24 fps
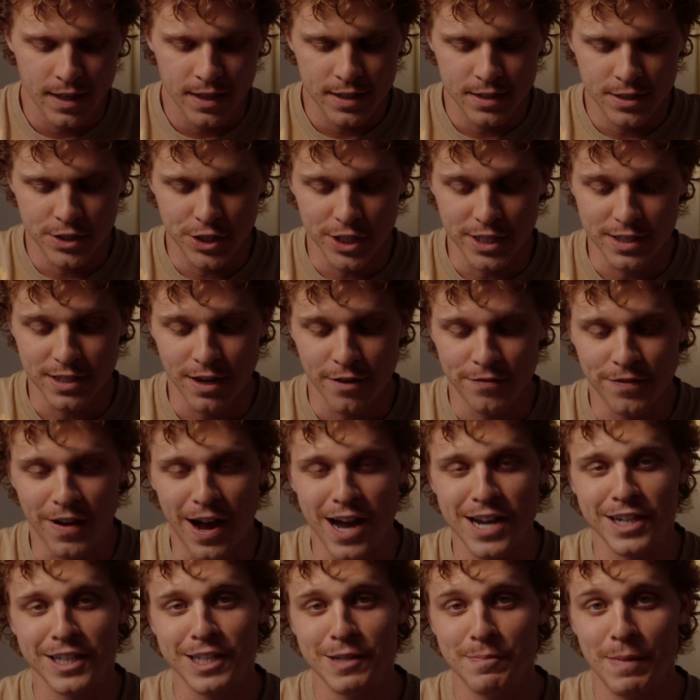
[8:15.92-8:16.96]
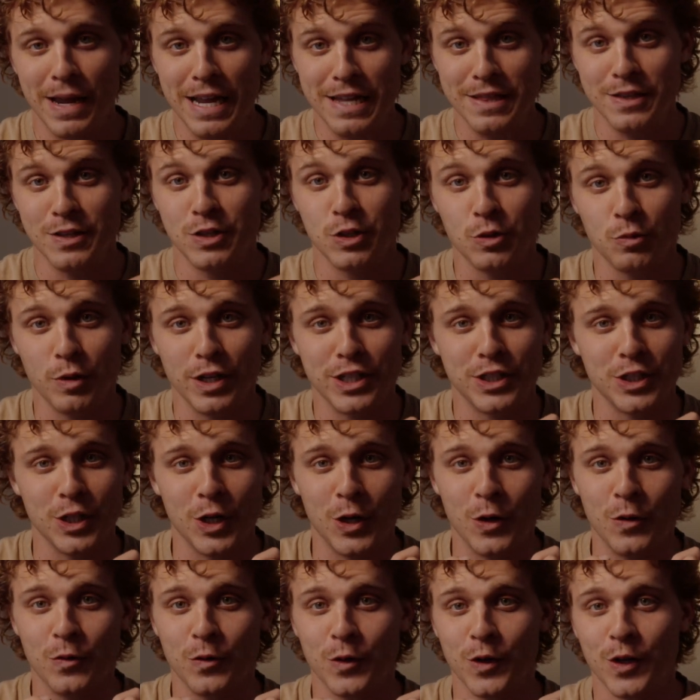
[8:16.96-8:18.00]
geez, I finally made the switch
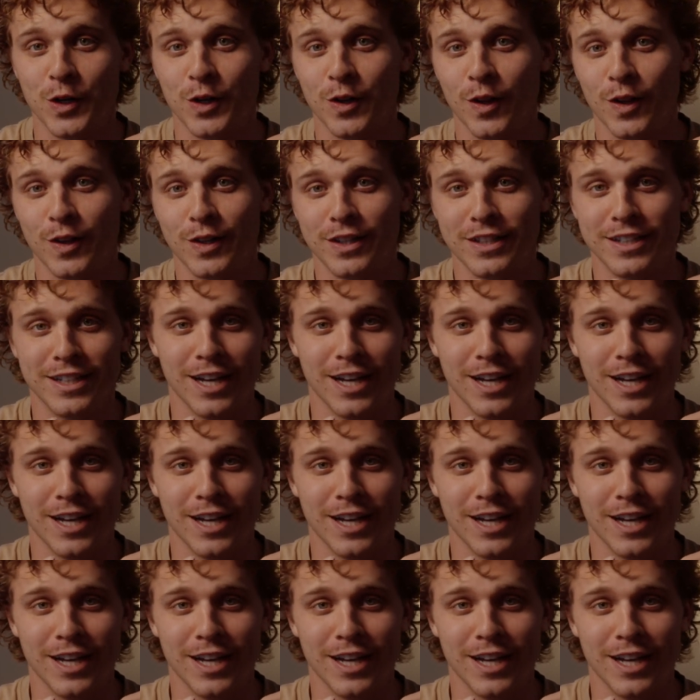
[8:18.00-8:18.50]
over,